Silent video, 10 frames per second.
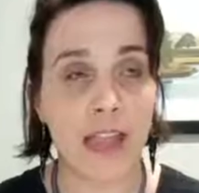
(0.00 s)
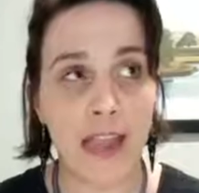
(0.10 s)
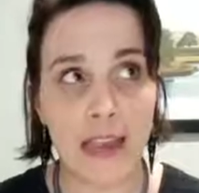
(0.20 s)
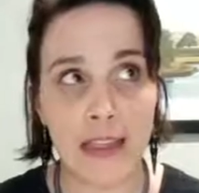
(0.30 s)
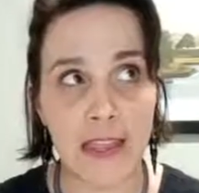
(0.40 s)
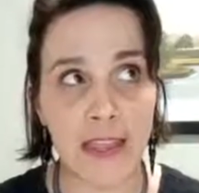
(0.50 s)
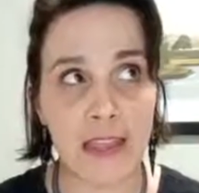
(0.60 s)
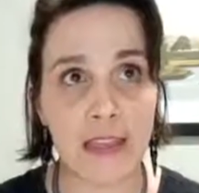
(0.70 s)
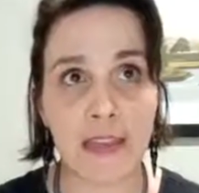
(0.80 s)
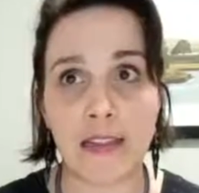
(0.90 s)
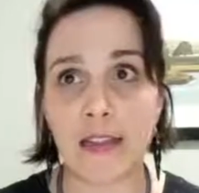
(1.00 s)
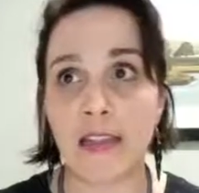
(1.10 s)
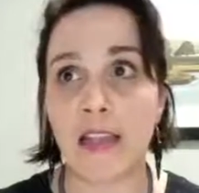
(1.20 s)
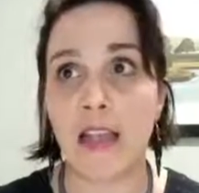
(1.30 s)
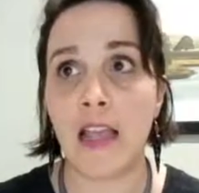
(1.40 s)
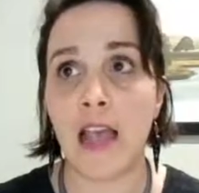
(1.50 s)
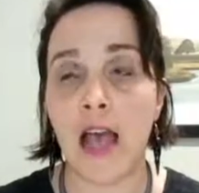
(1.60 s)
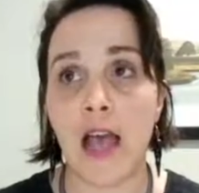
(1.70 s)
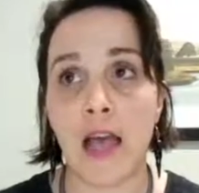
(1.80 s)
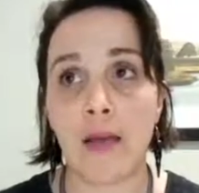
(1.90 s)
canned things,
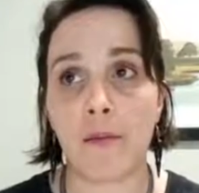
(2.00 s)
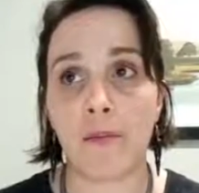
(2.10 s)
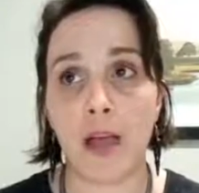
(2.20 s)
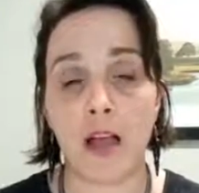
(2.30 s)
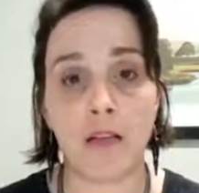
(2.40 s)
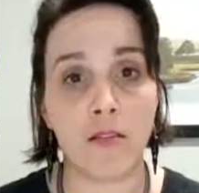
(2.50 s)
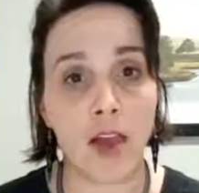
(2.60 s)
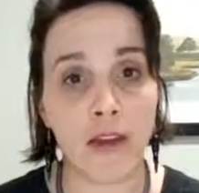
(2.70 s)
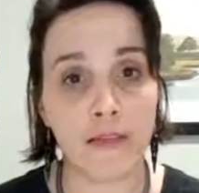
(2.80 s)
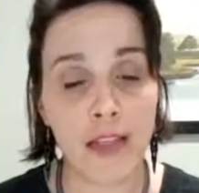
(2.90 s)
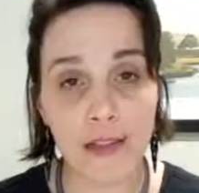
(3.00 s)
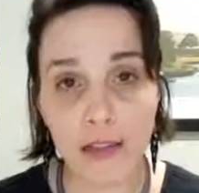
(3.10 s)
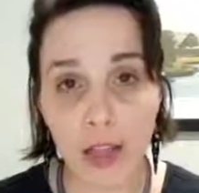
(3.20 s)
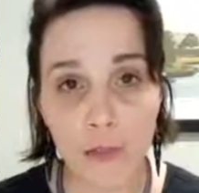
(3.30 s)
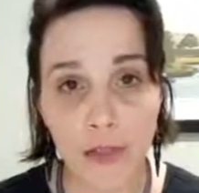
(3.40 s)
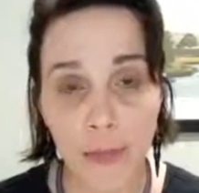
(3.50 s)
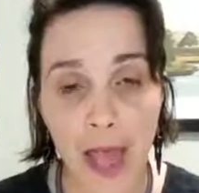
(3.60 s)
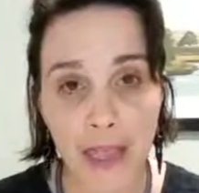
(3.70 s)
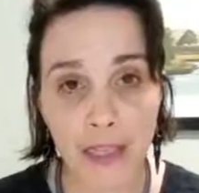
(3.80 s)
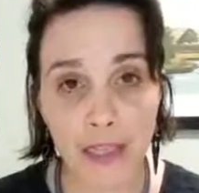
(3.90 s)
a lot of things that come with a
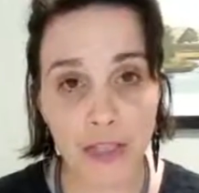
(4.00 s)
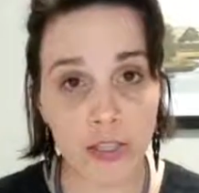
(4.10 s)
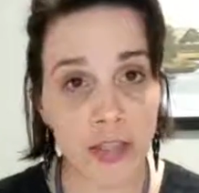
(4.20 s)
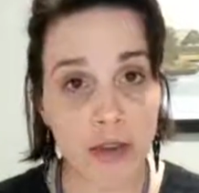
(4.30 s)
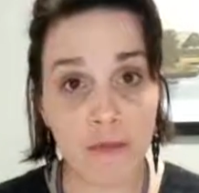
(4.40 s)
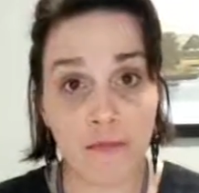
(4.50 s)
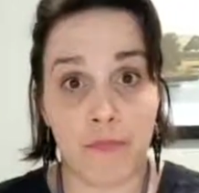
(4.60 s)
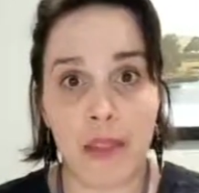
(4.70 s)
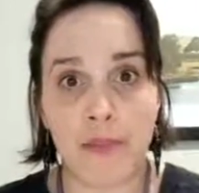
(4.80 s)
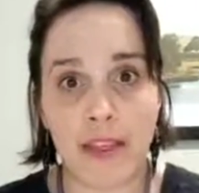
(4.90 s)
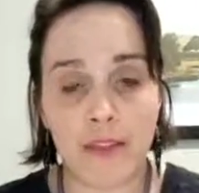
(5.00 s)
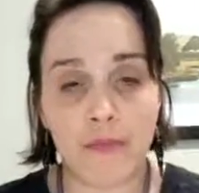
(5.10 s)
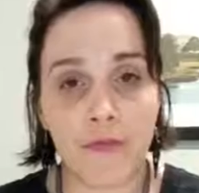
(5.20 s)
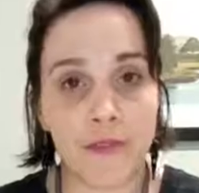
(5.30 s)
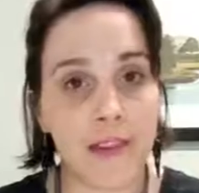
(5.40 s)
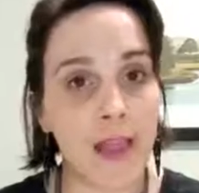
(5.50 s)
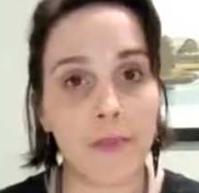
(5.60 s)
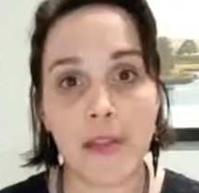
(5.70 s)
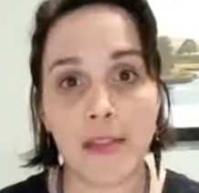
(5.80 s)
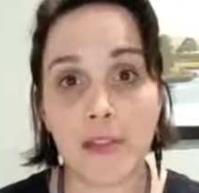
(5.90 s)
package, then maybe that's the first
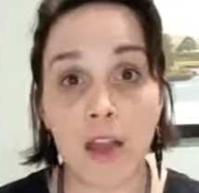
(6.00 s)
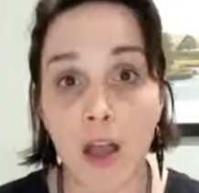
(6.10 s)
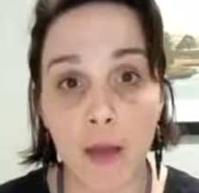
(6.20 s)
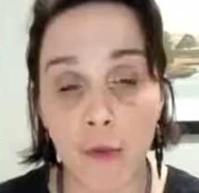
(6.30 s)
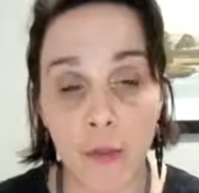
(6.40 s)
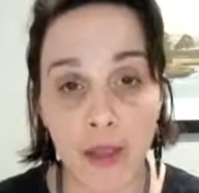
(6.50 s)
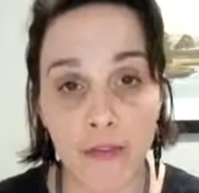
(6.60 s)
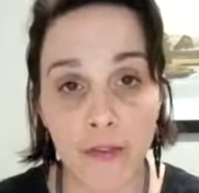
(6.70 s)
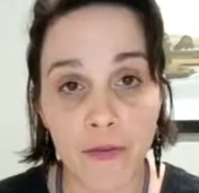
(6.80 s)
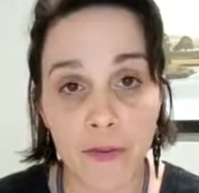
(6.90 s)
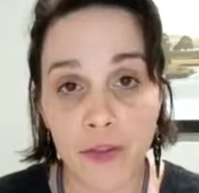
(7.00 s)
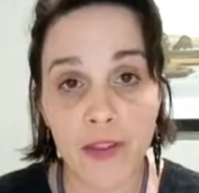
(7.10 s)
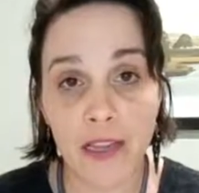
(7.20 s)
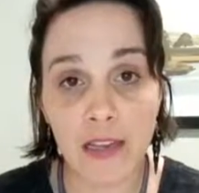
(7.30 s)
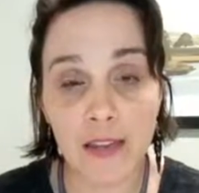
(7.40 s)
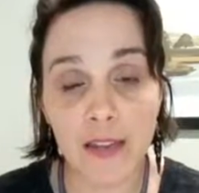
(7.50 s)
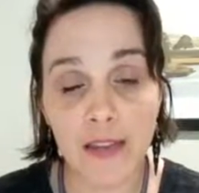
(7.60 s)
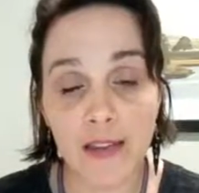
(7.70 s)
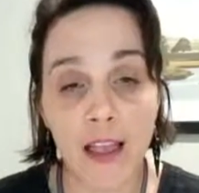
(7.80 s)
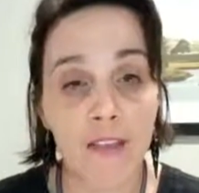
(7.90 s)
step, is to come away from using
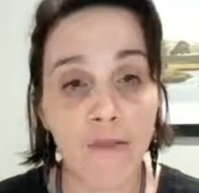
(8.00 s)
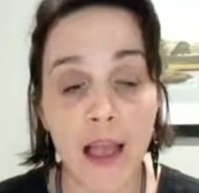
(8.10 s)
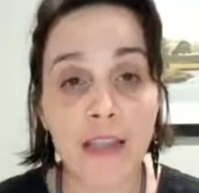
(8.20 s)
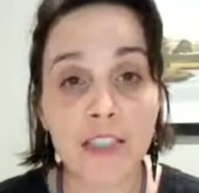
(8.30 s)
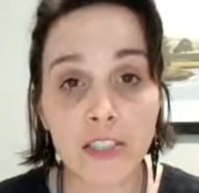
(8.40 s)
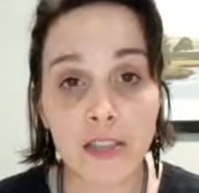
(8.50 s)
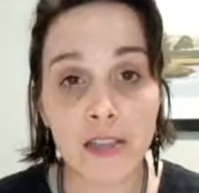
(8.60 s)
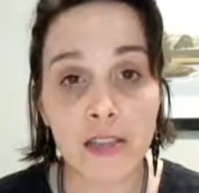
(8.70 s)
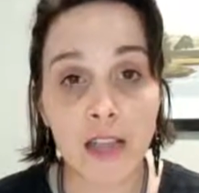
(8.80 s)
things that have packages.